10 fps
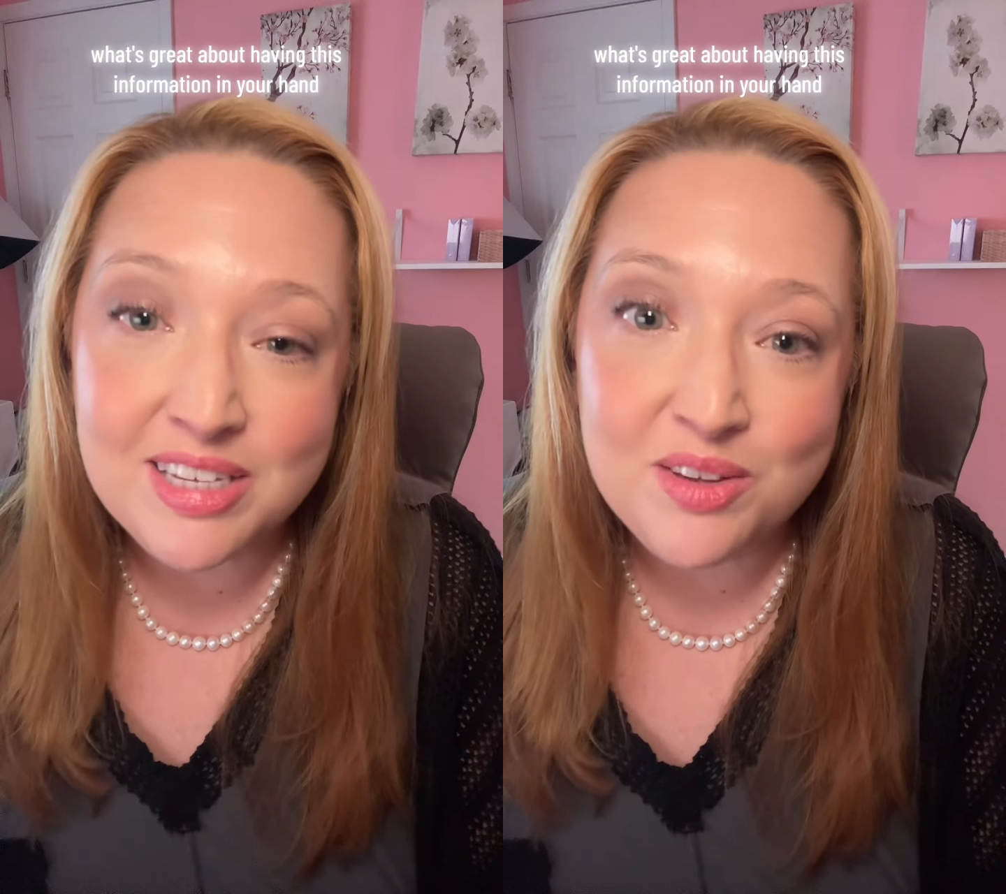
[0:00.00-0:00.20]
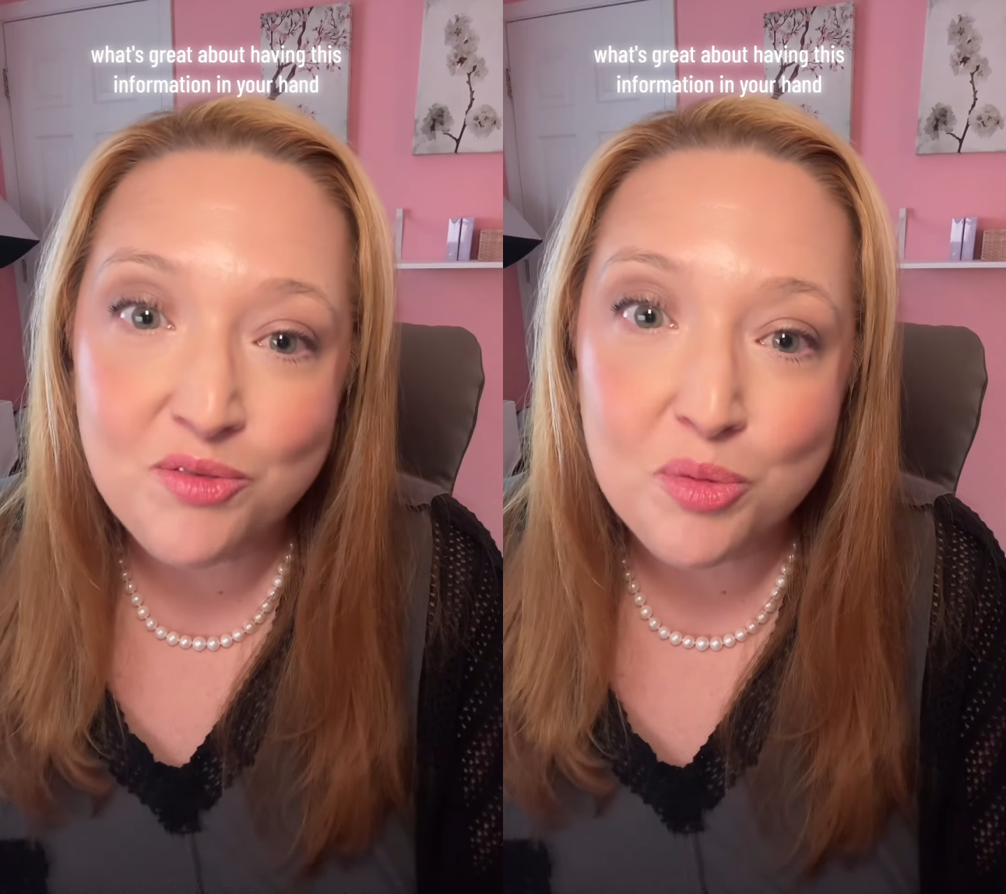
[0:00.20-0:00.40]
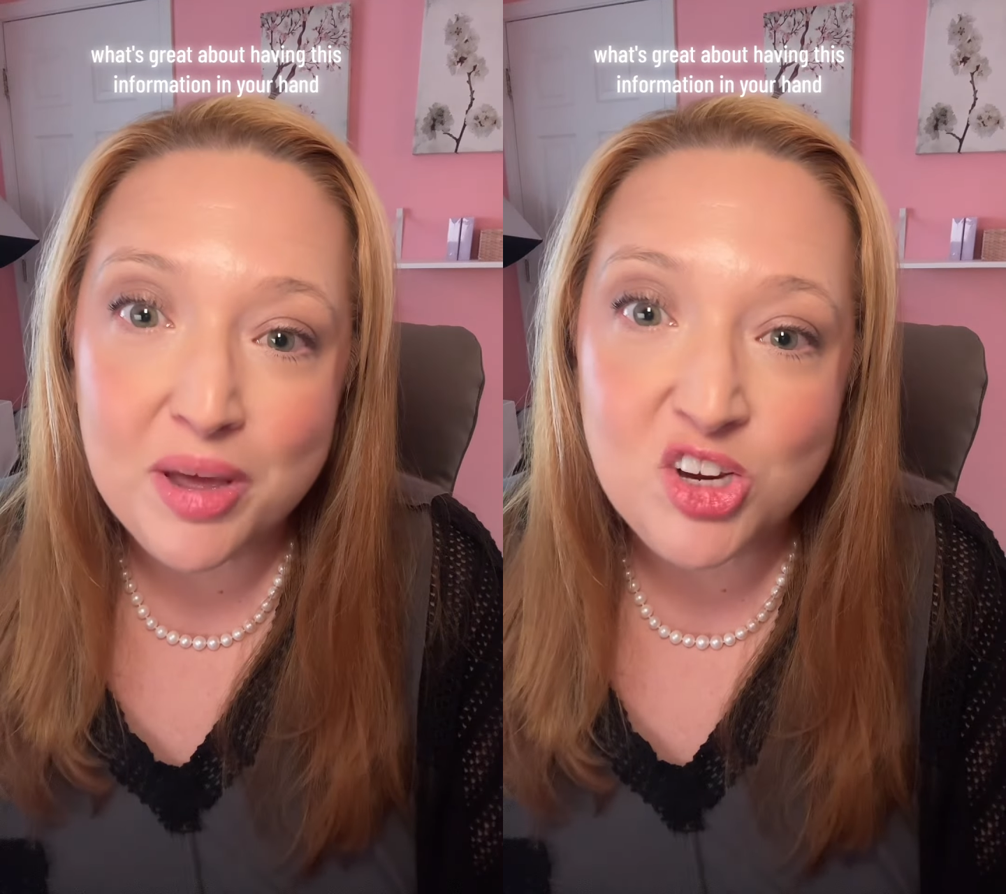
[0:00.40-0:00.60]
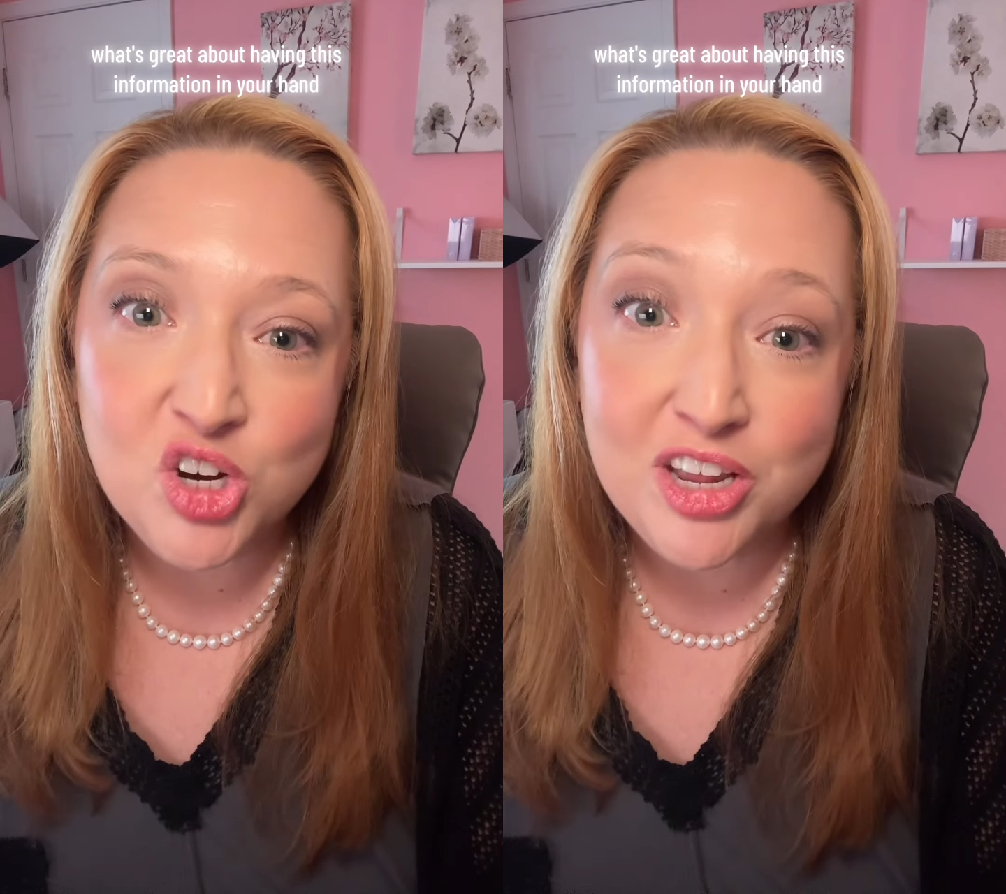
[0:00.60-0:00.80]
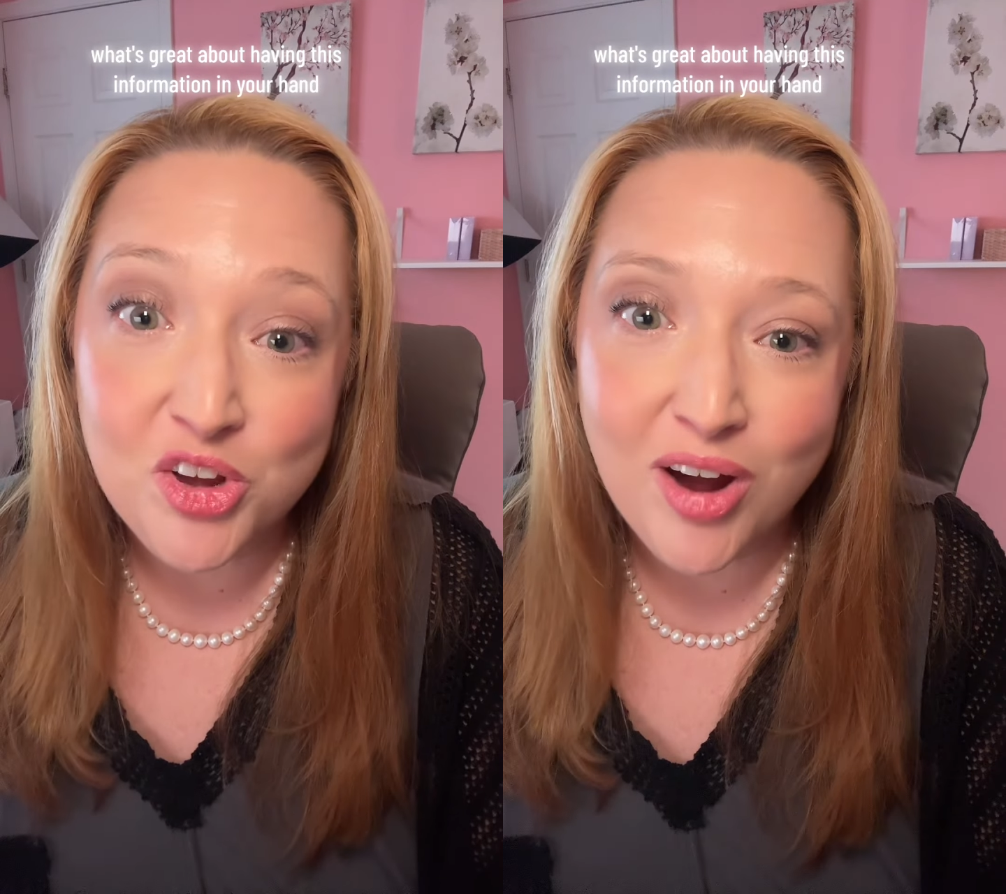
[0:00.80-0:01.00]
information
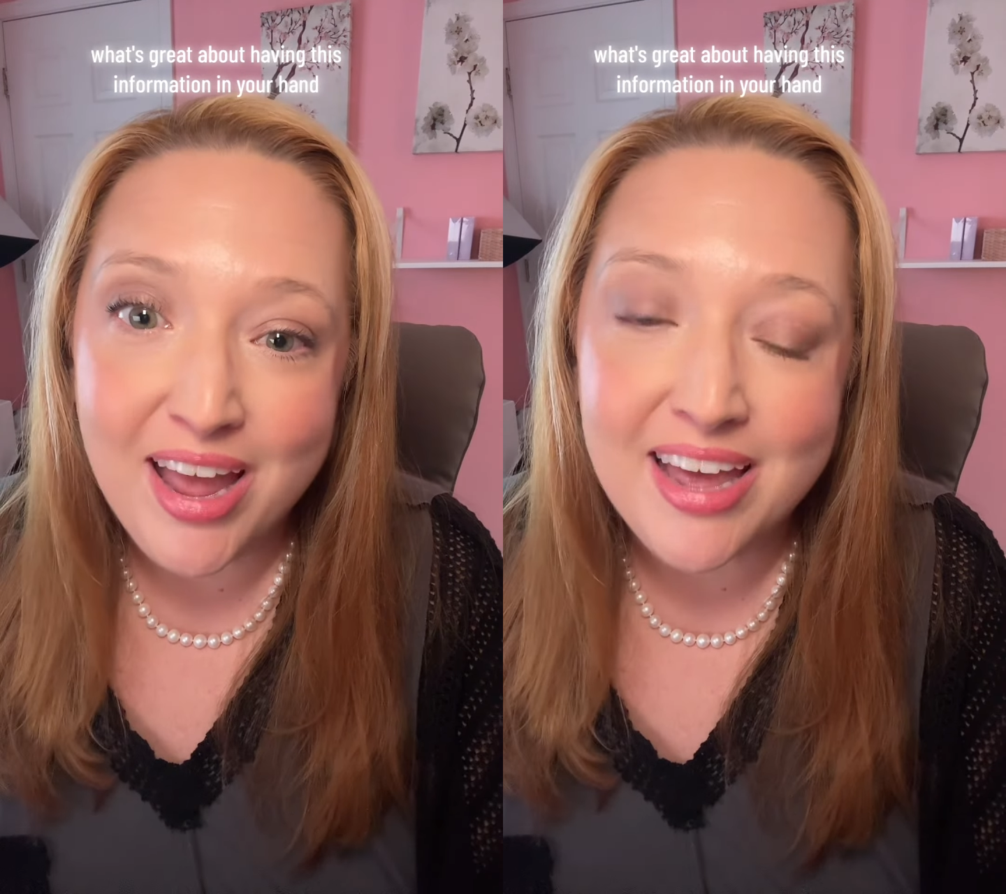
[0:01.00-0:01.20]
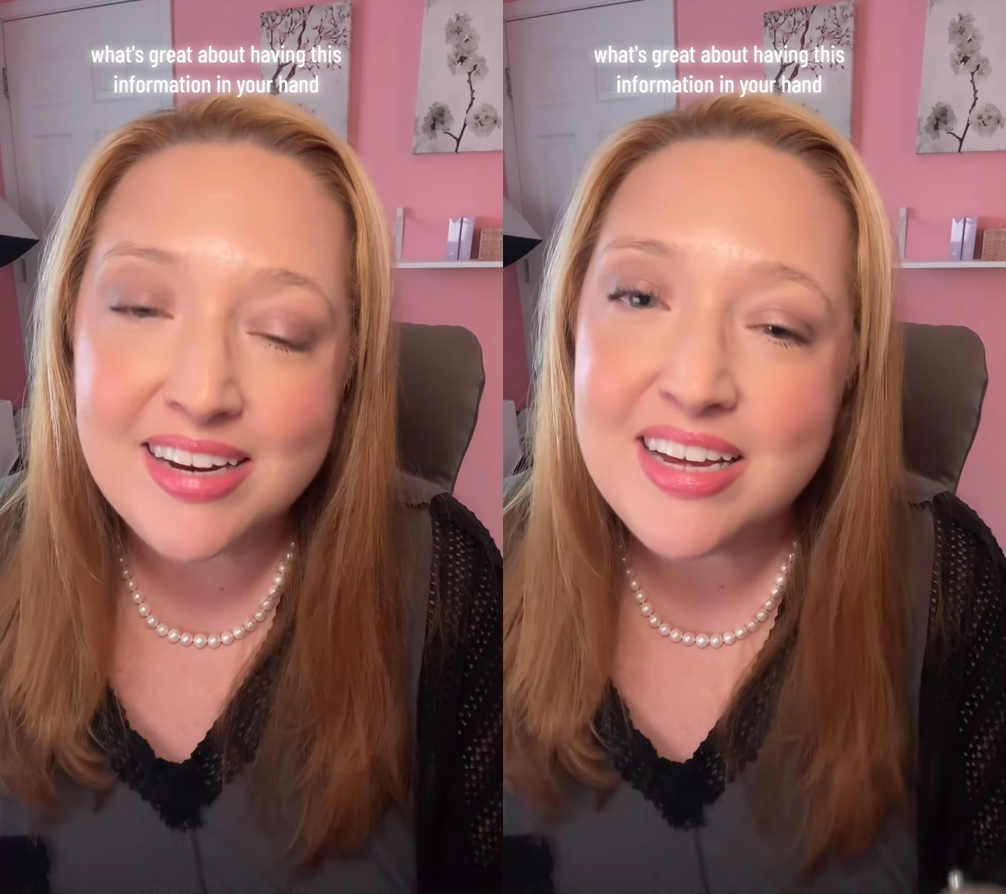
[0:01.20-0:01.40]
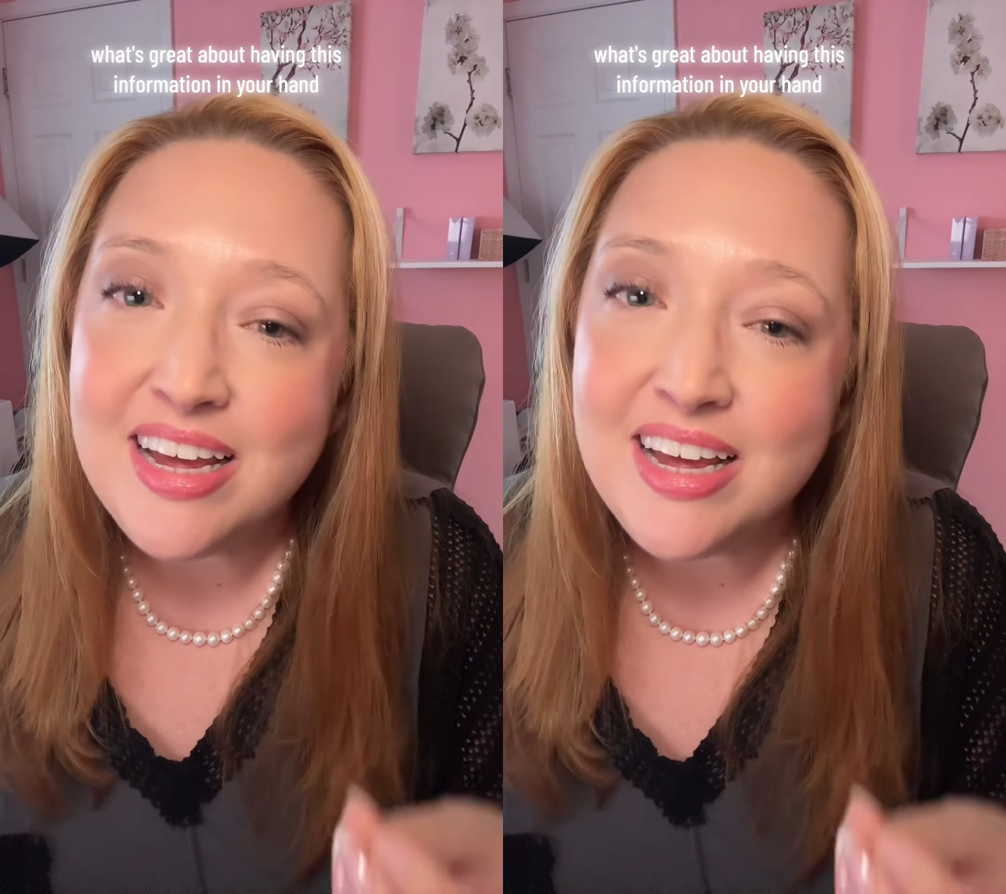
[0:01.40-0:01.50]
in your hand